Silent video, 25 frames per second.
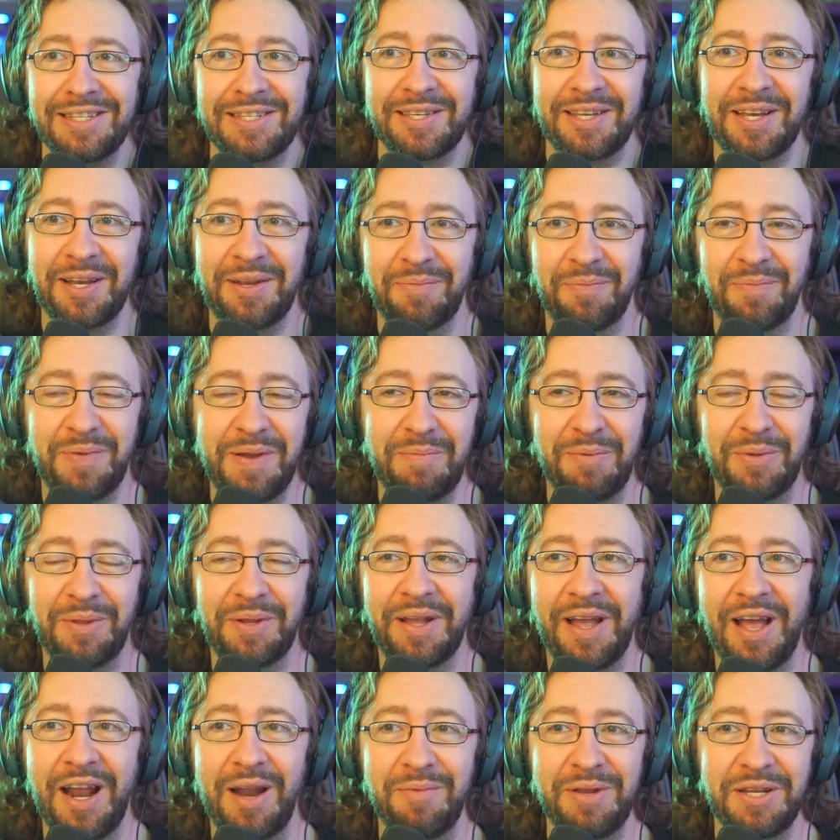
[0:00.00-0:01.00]
Of like course.
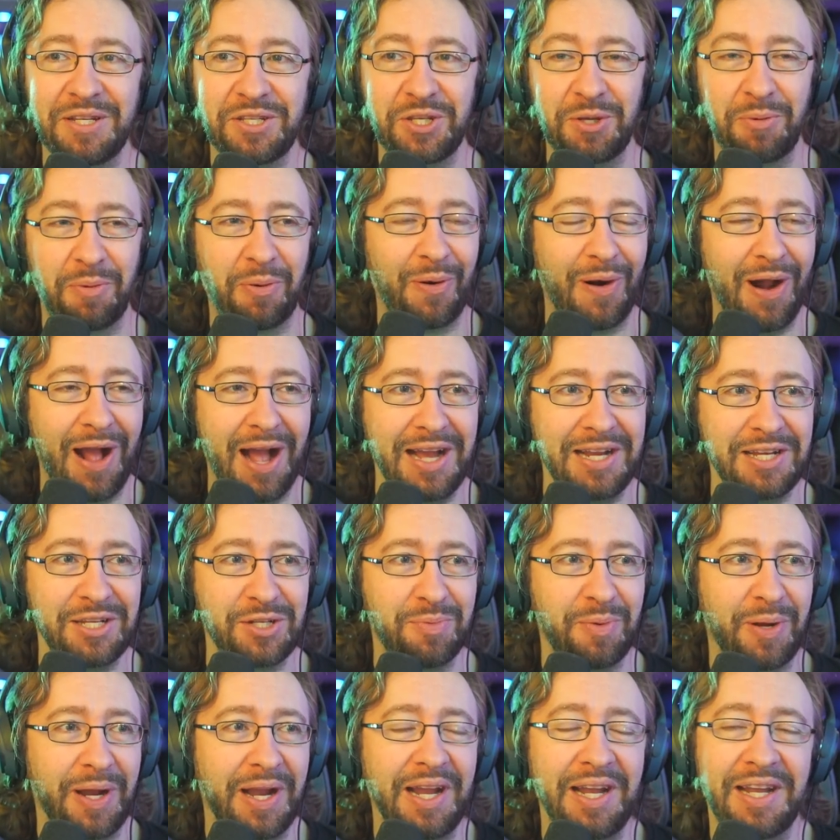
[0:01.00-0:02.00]
people got to be
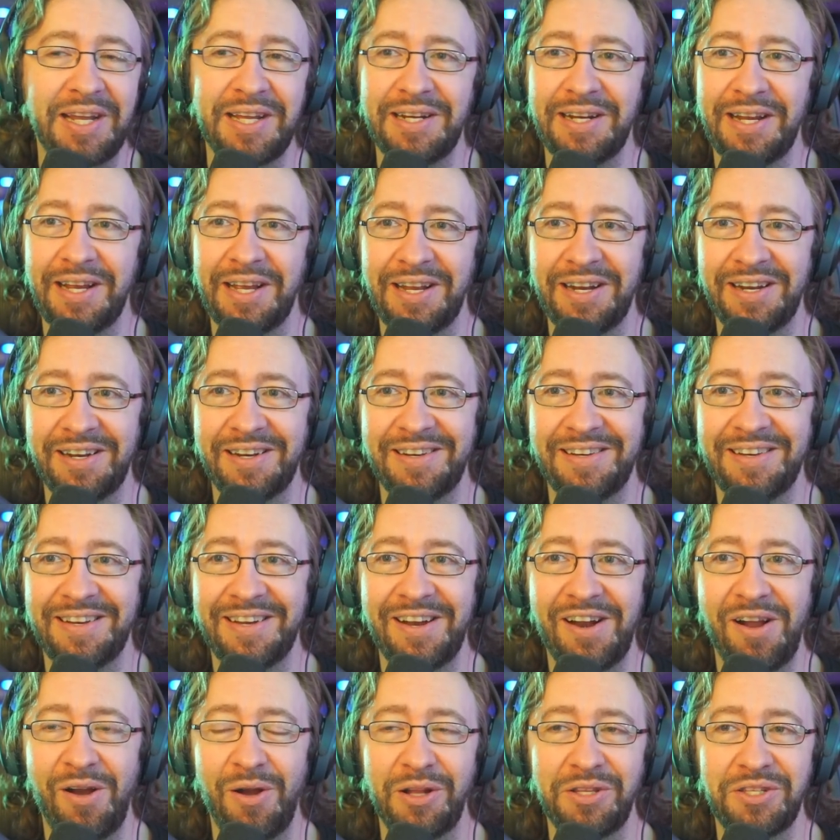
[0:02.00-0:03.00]
surprised by it, and
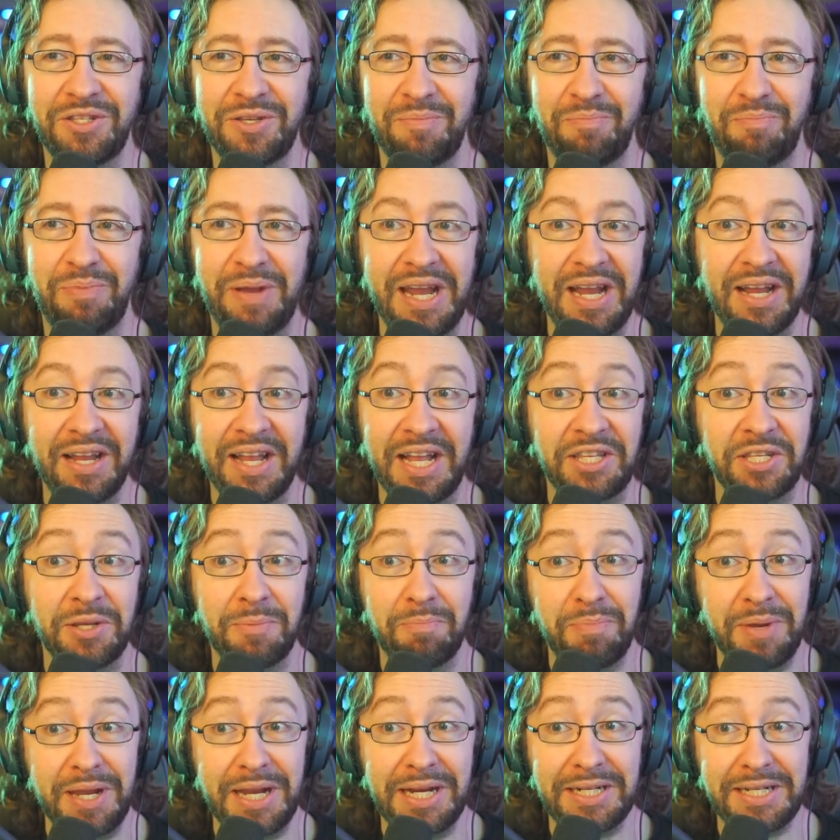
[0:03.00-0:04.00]
you know, of it's course. a big, it's
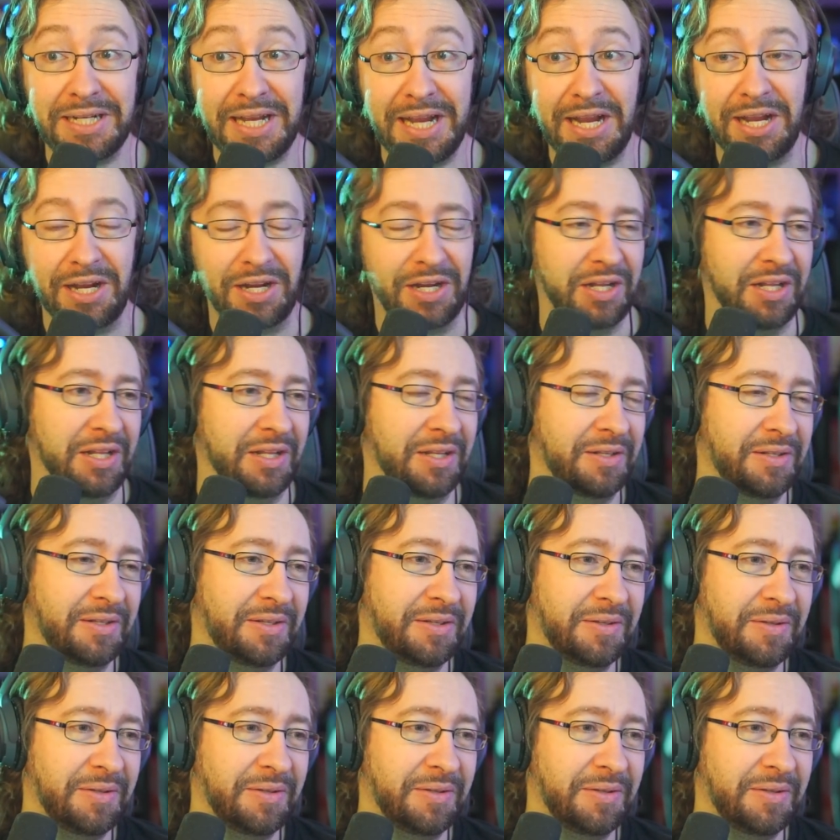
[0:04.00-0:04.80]
a big deal.